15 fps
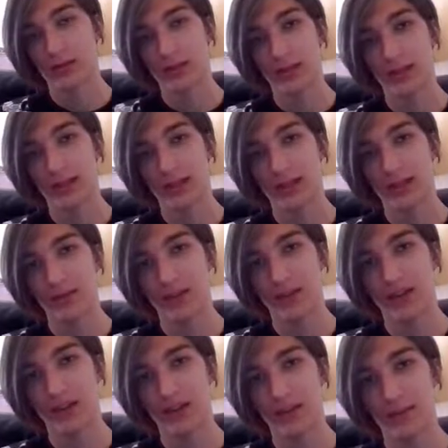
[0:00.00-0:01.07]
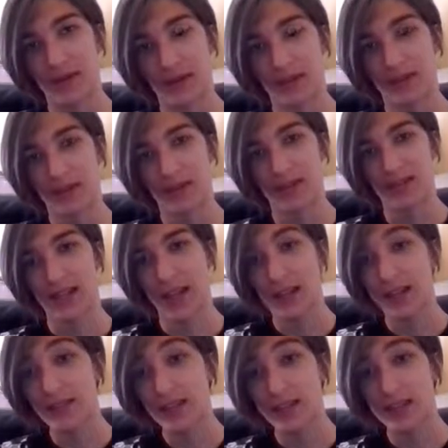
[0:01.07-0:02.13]
We can come back from this. I
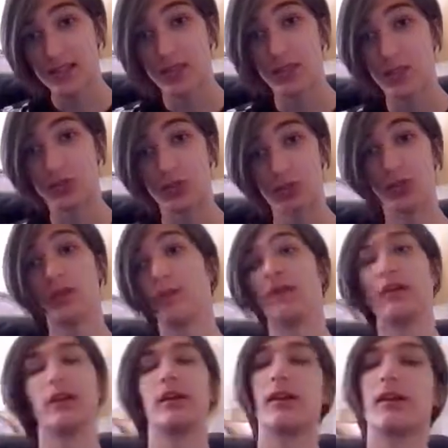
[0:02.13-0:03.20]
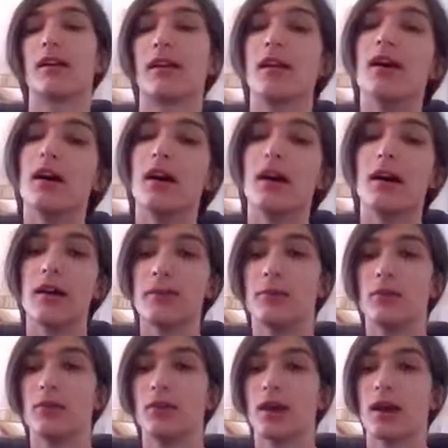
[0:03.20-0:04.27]
have not seen Shukaberry
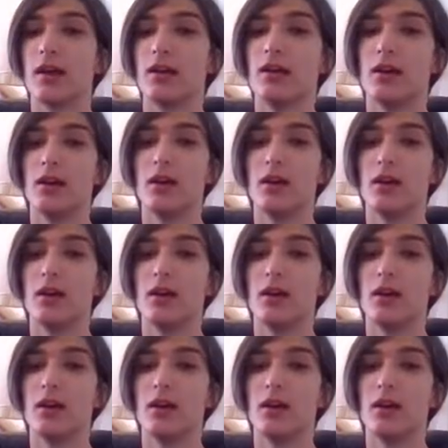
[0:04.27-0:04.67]
Empoleon,